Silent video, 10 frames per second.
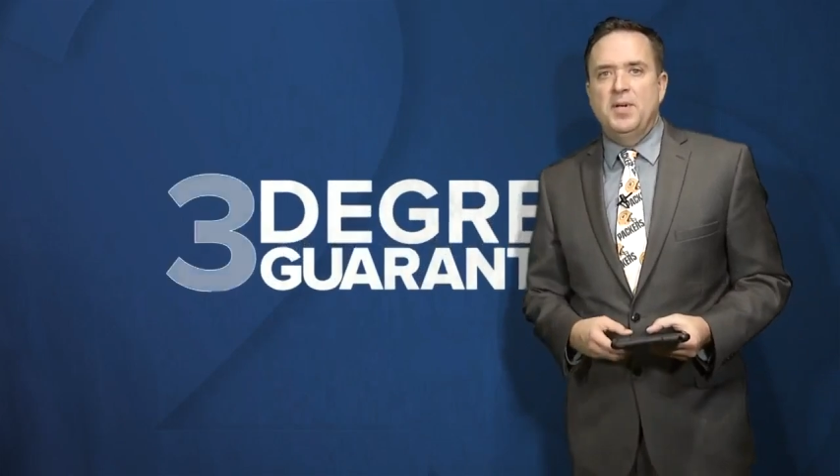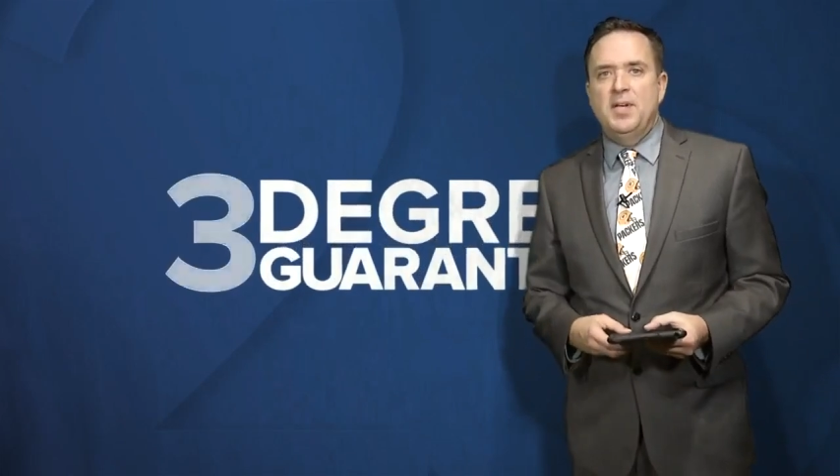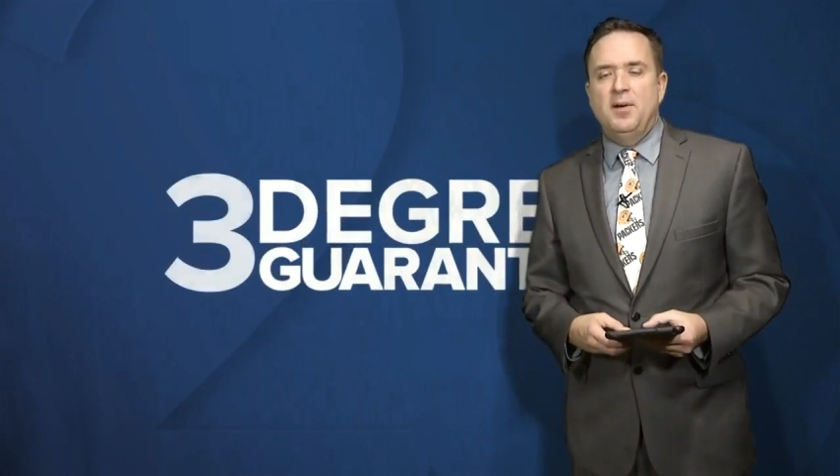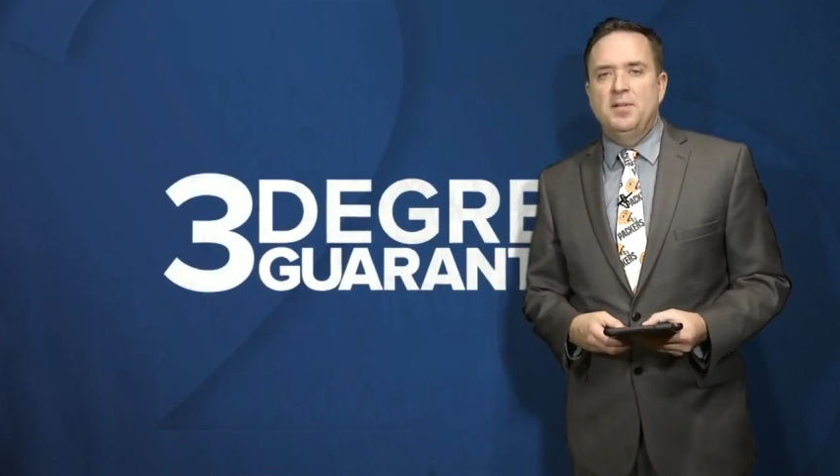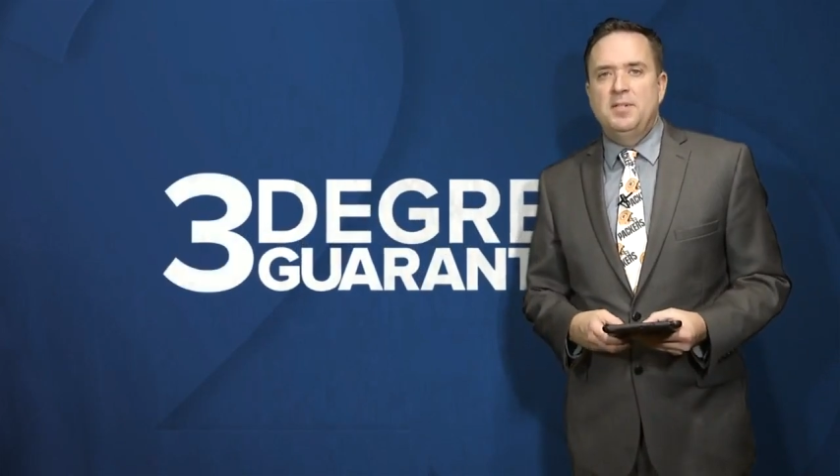
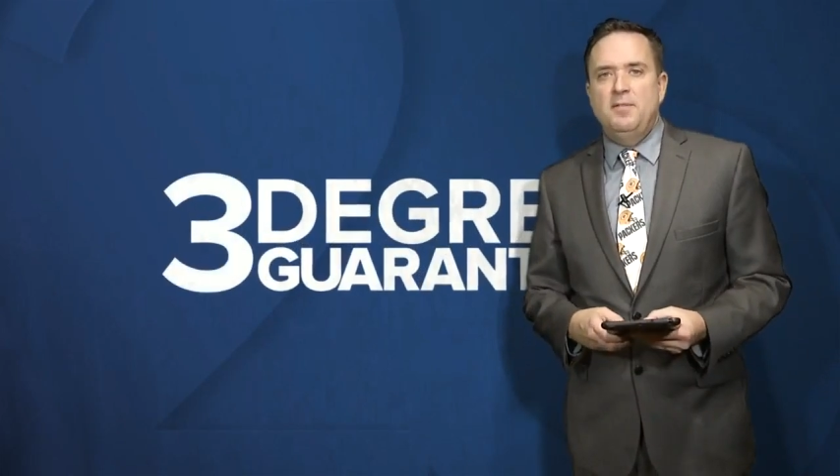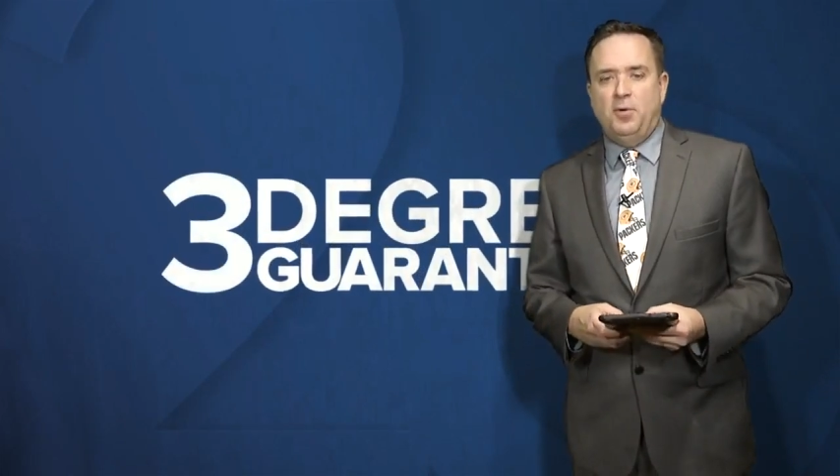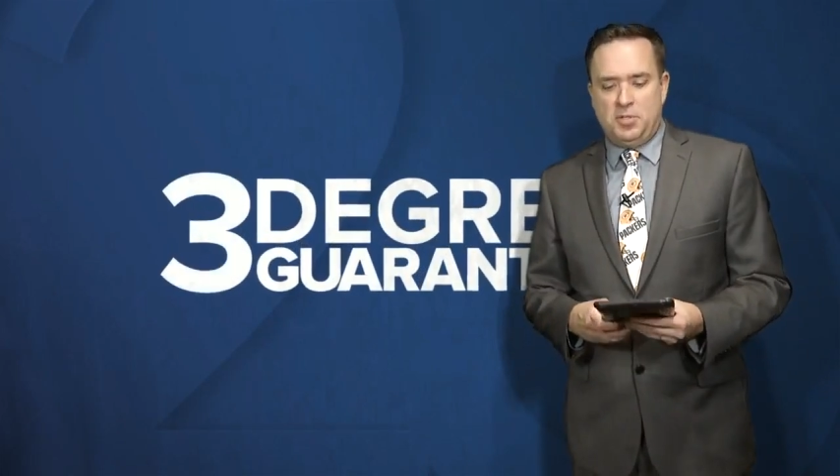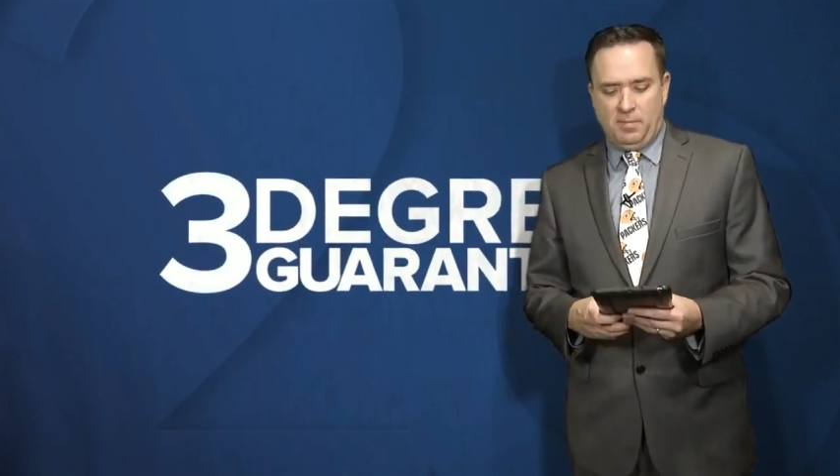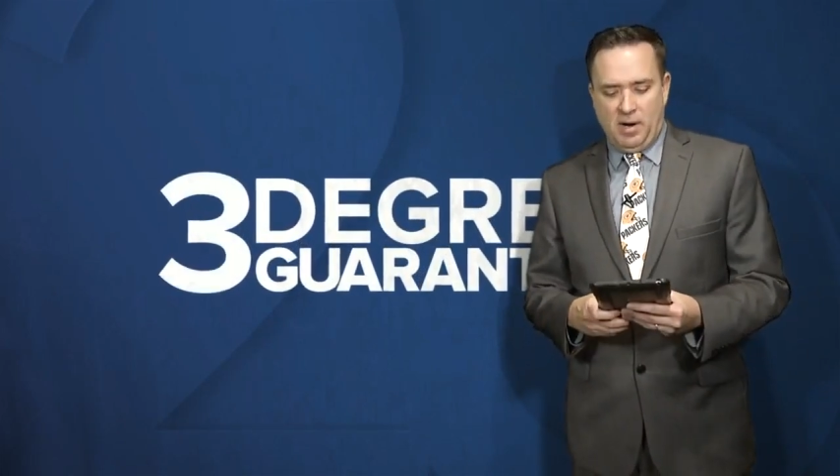guarantee
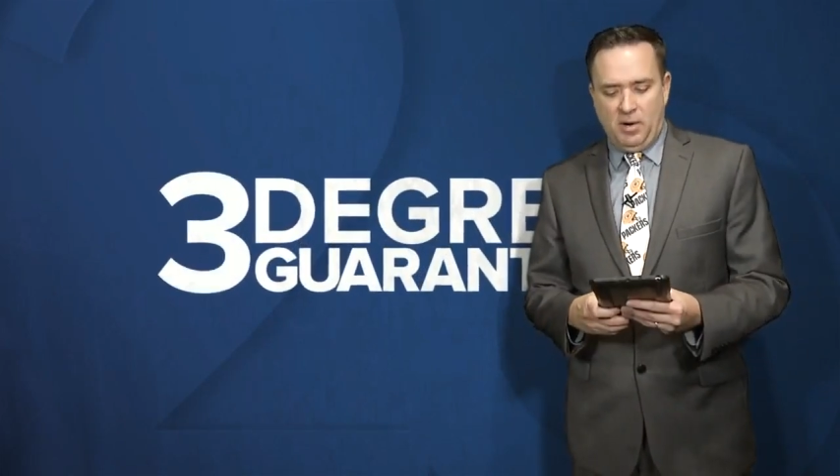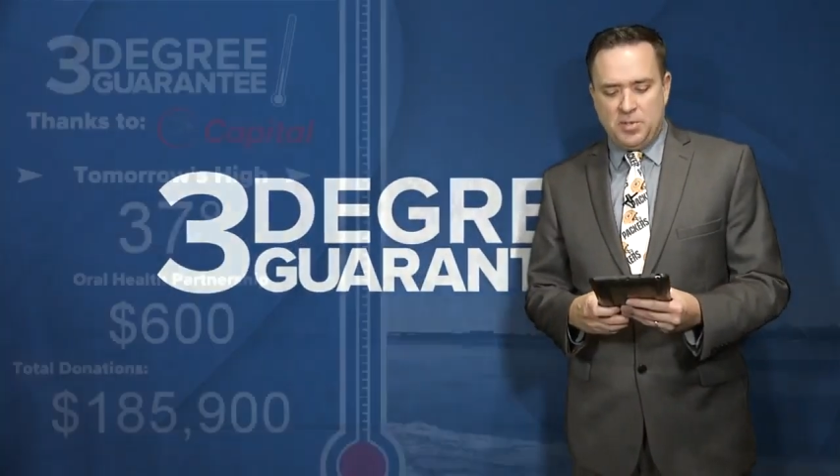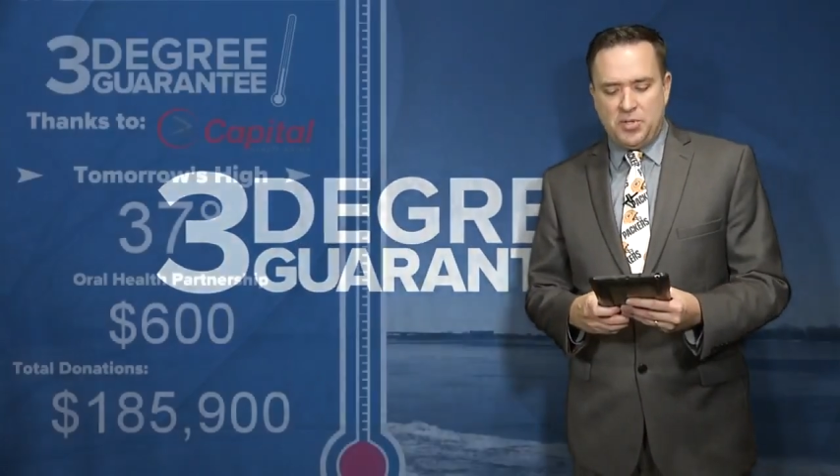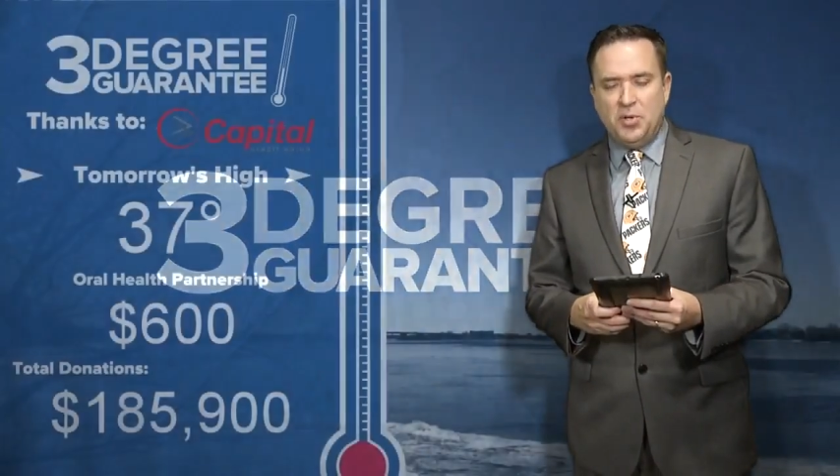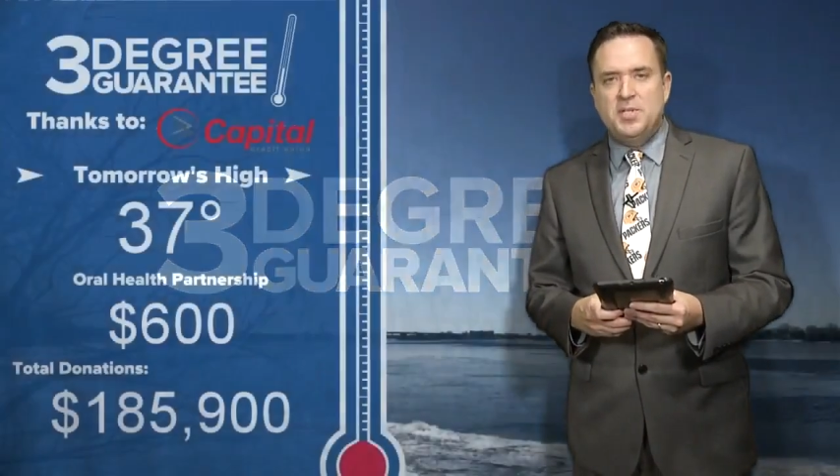for tomorrow
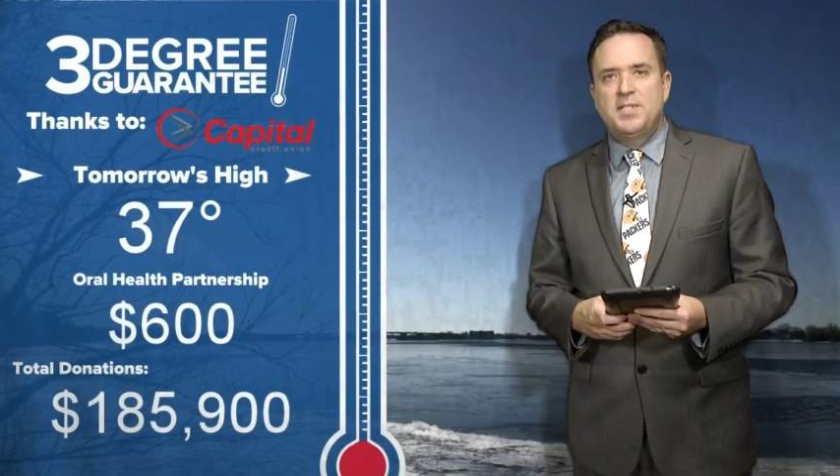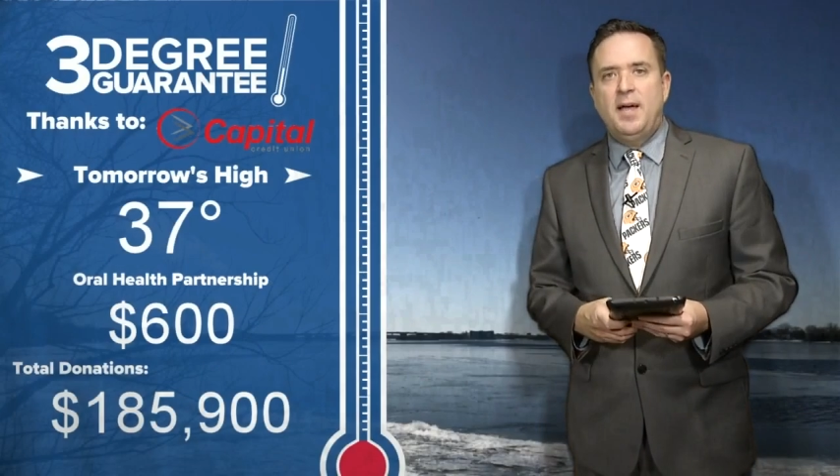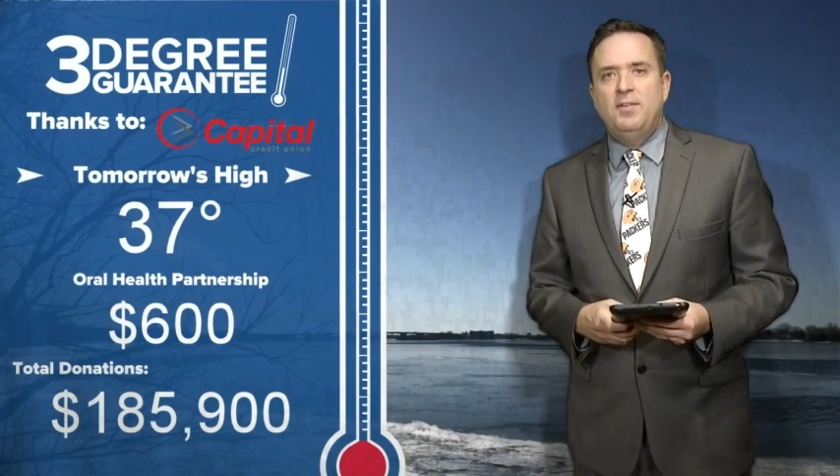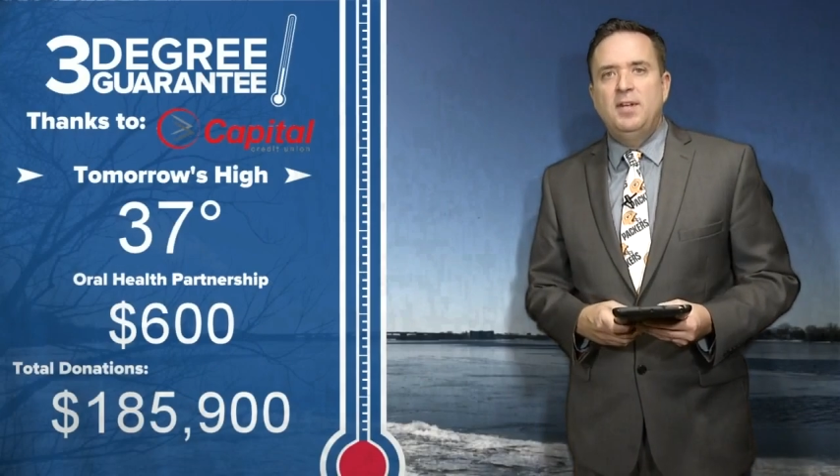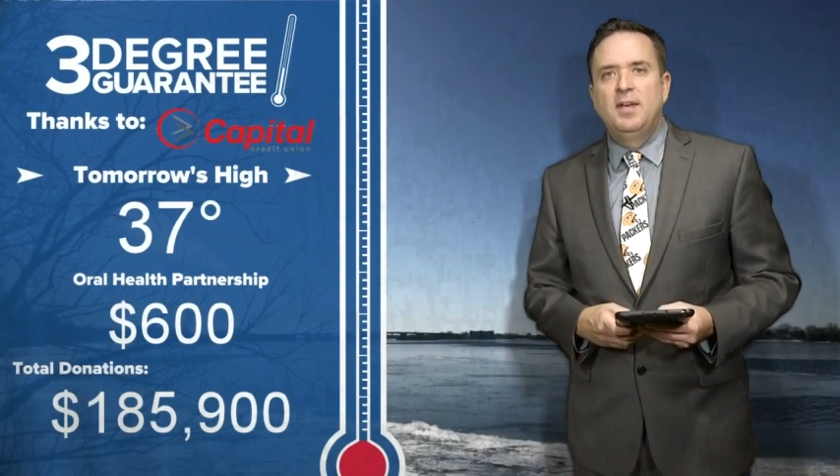is
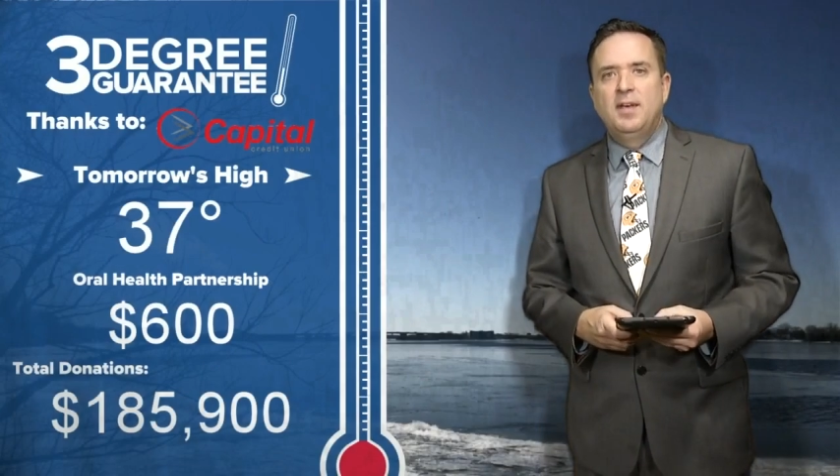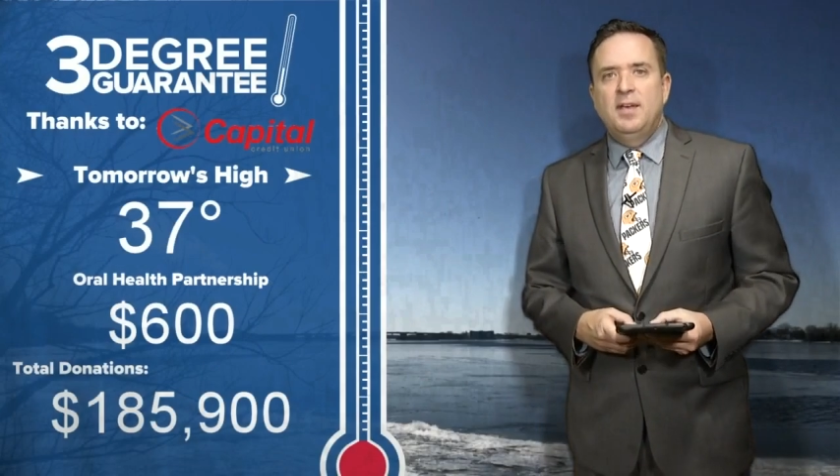37.